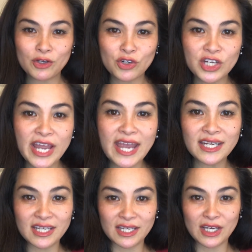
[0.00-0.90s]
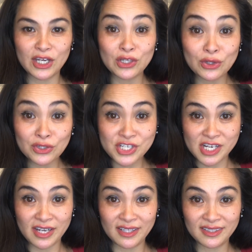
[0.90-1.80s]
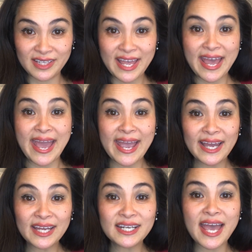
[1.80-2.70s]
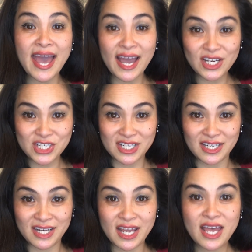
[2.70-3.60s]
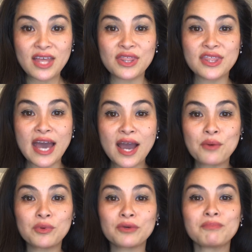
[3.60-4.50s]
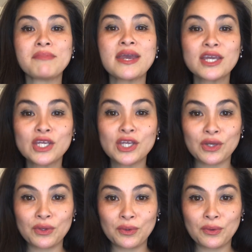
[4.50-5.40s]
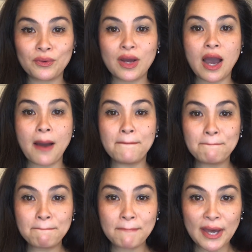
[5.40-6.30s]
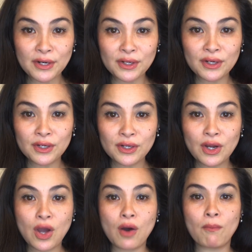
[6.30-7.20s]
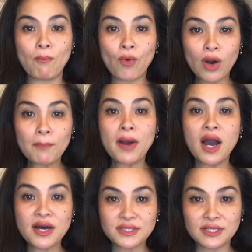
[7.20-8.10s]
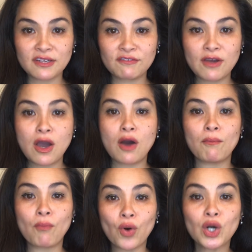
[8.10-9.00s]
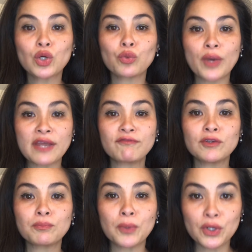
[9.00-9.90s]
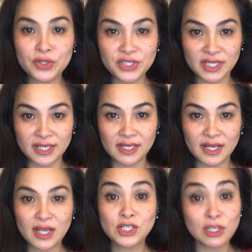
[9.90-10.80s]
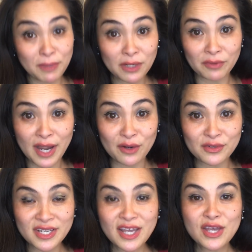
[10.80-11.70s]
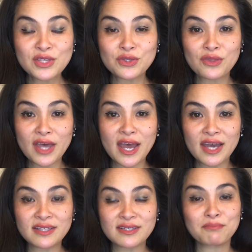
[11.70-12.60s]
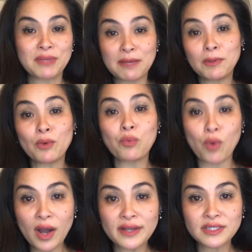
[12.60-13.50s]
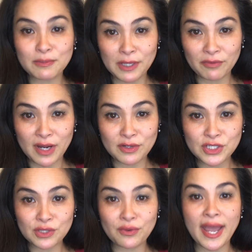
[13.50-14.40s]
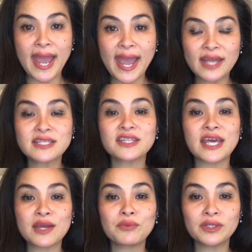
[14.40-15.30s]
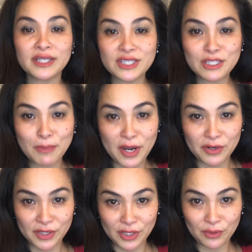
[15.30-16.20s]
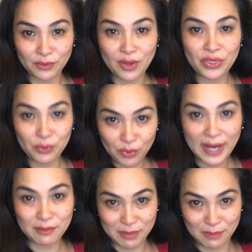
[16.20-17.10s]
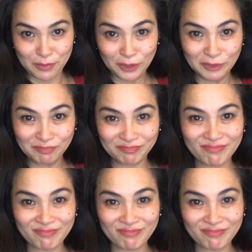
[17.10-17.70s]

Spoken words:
creating inertia and action that will make you a better, more positive, more grateful person to be around, so that people want to be around you and they will inspire you, the right people.